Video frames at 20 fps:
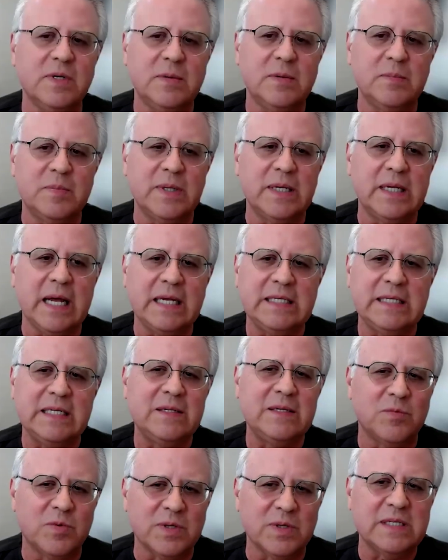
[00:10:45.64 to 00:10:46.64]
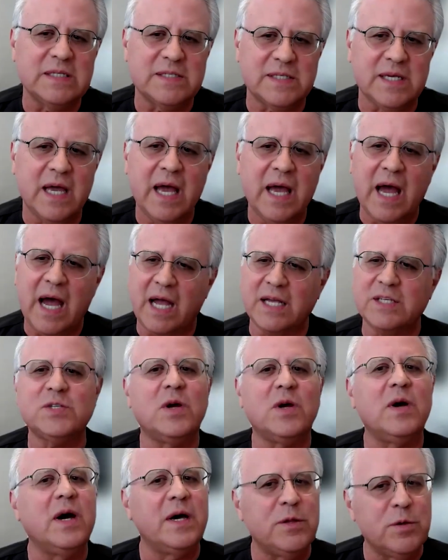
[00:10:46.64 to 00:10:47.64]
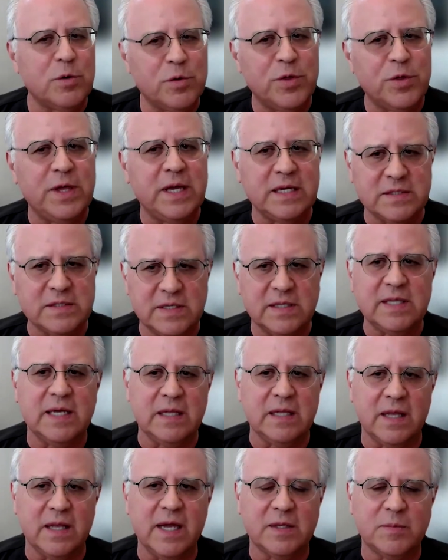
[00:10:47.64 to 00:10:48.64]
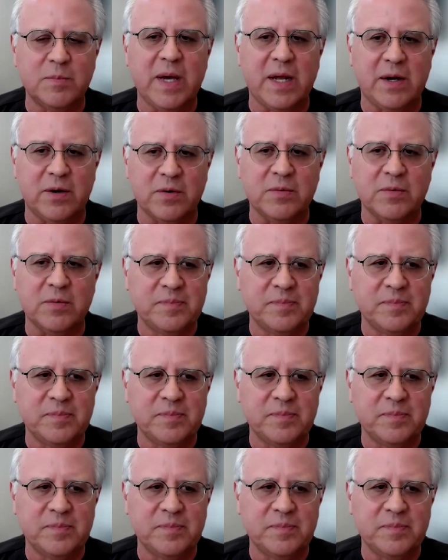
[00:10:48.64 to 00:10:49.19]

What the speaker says: it, but I didn't really see. I saw other things that they liked better.